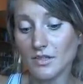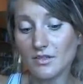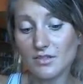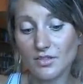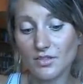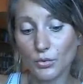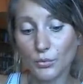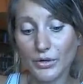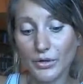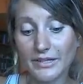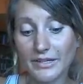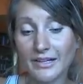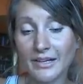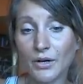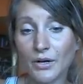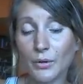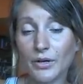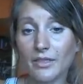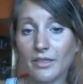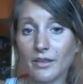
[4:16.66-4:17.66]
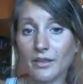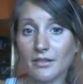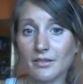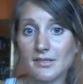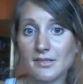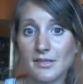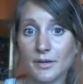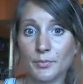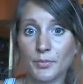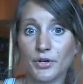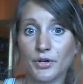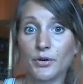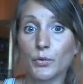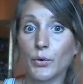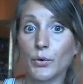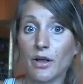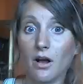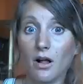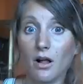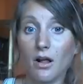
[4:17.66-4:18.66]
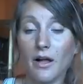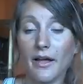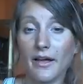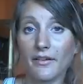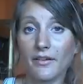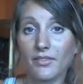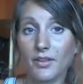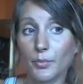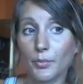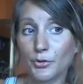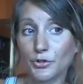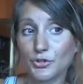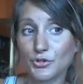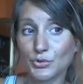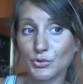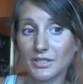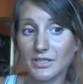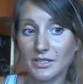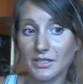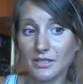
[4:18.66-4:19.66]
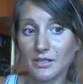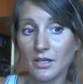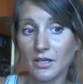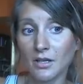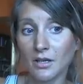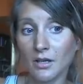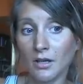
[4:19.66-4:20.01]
So right now, I think this summer, we all have the opportunity,